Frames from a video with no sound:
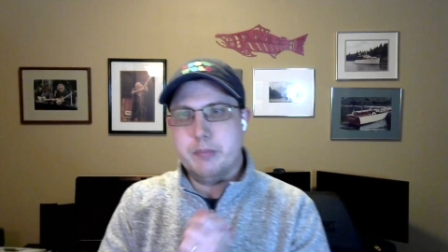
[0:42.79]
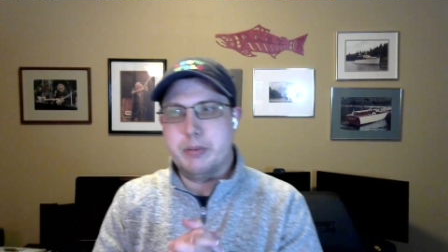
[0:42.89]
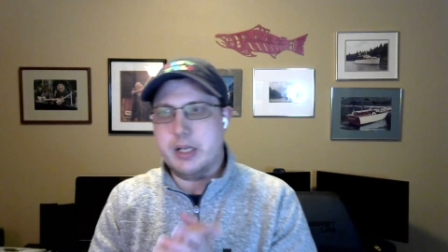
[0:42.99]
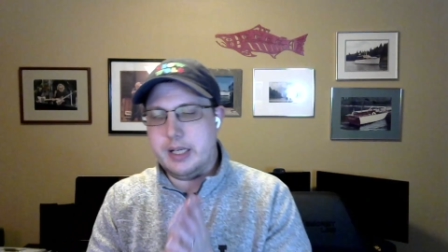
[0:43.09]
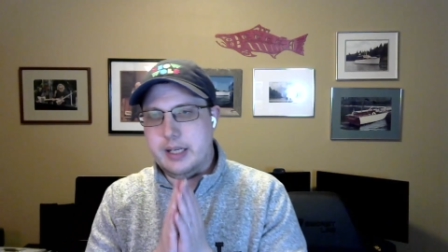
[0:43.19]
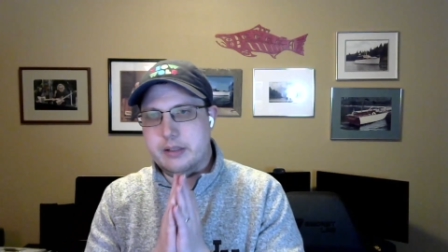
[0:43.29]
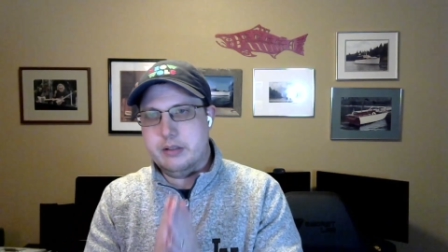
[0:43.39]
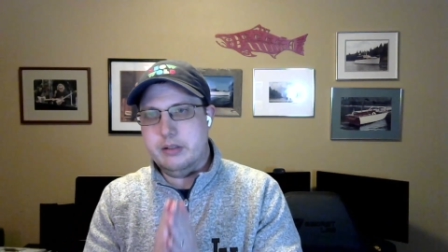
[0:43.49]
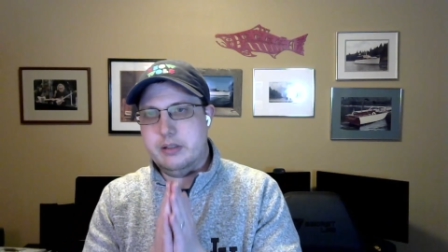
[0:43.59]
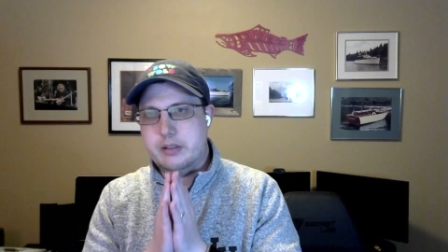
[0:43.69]
but I
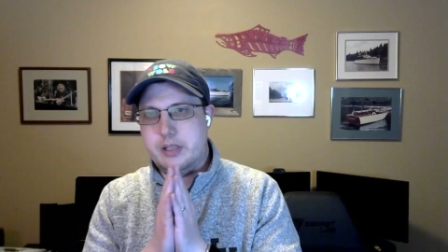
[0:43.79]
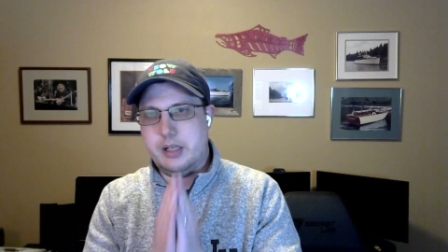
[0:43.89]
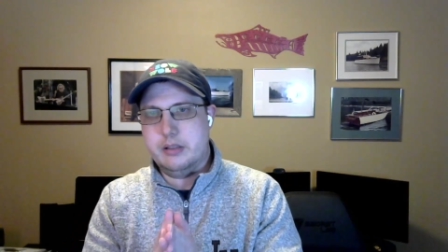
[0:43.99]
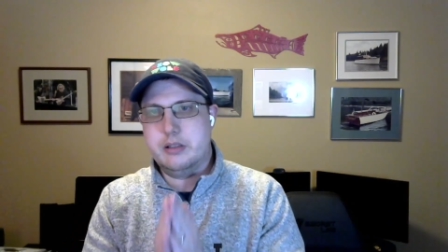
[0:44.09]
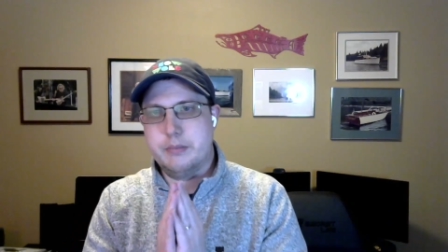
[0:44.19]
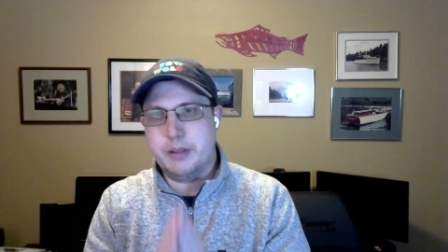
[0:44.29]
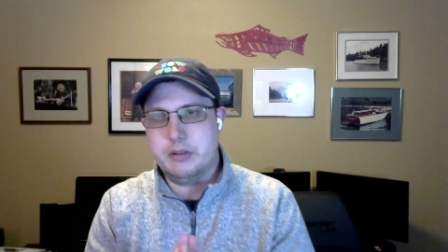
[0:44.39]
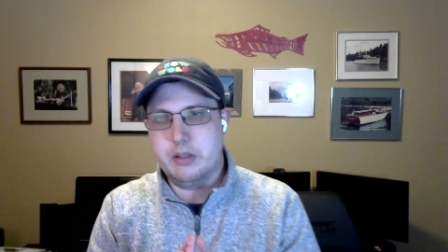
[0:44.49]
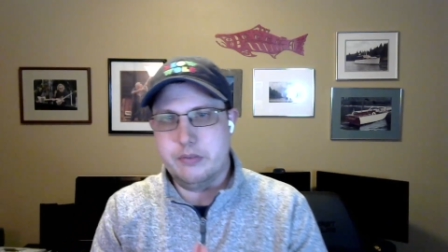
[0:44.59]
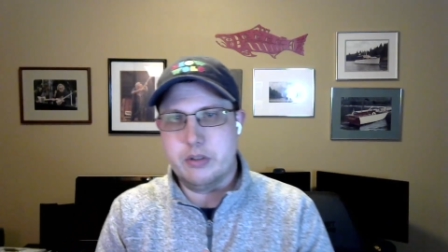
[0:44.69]
actually challenged
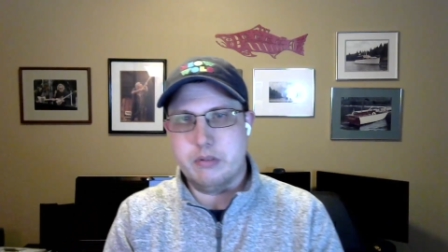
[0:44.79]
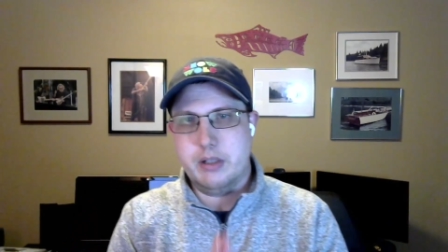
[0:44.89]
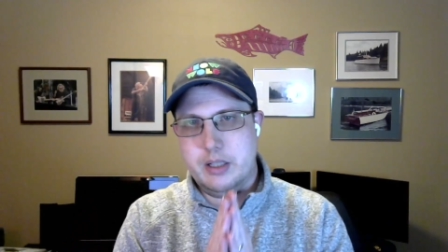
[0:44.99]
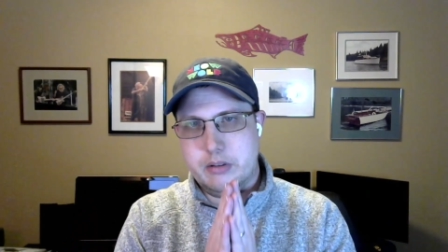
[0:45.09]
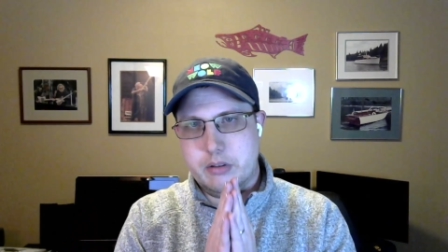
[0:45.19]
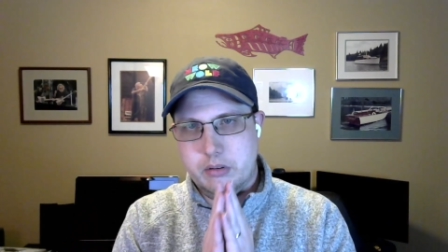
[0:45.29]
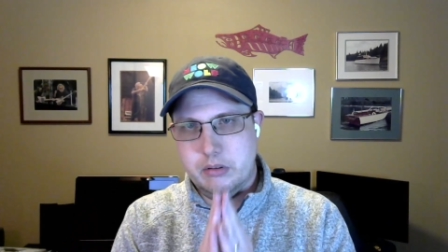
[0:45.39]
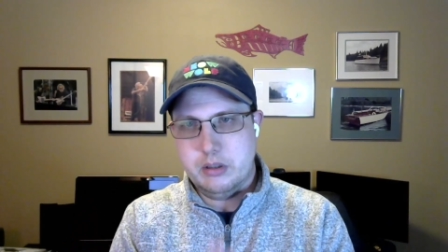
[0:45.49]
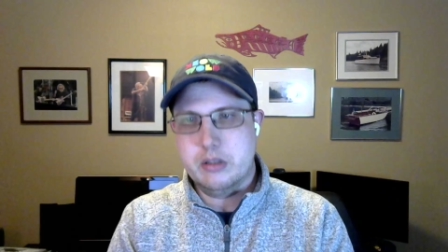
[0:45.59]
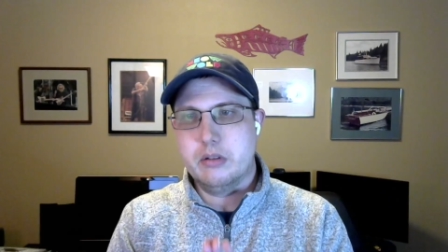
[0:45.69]
myself to write as
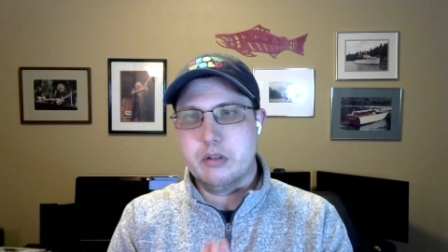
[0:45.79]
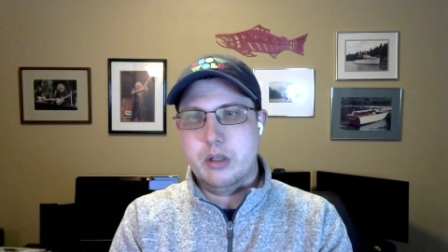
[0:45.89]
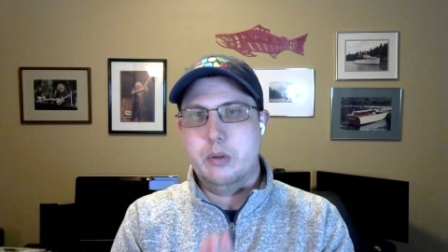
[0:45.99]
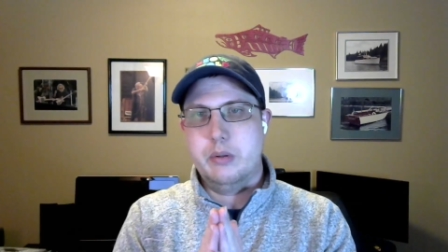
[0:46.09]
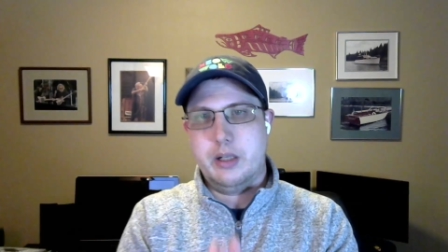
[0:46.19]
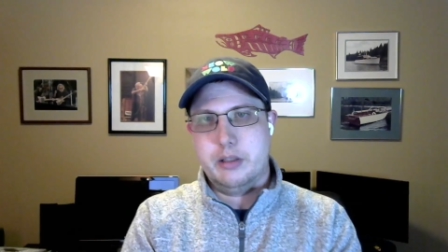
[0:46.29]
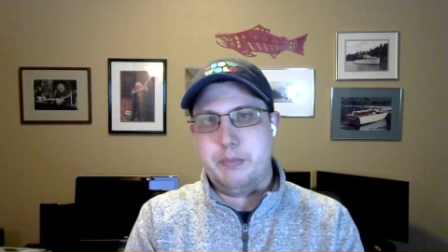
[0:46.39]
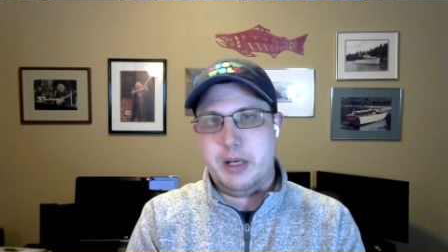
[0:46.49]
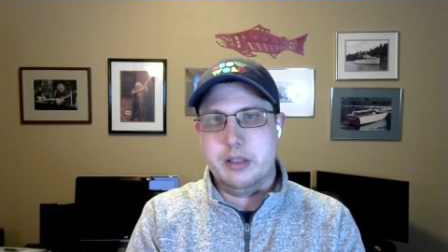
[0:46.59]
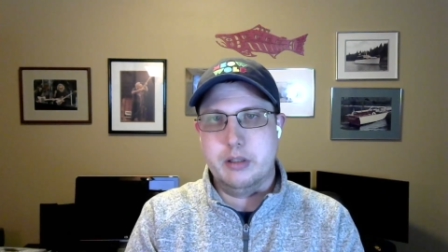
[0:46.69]
little code as
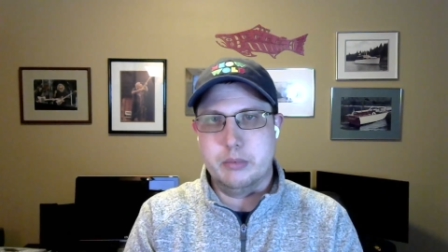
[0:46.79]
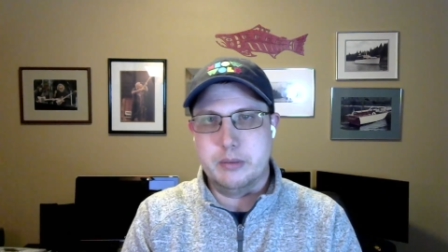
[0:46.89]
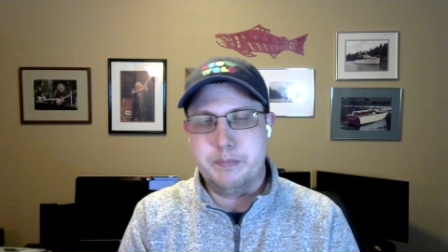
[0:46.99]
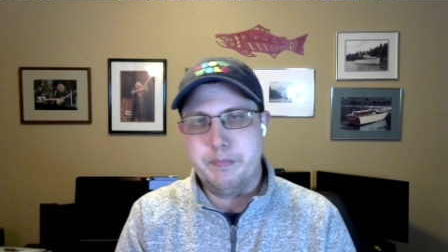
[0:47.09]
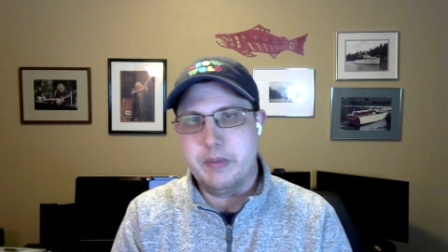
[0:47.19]
possible.